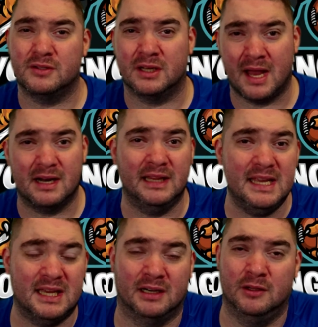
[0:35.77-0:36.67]
they're kind of
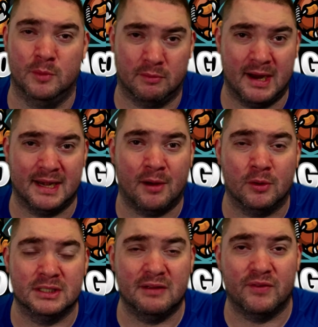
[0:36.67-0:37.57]
leaking a little bit right now
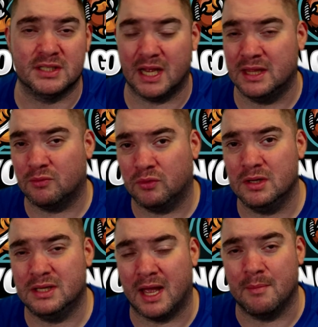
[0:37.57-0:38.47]
on defense in the
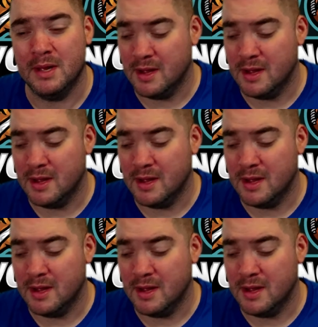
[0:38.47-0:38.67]
run game.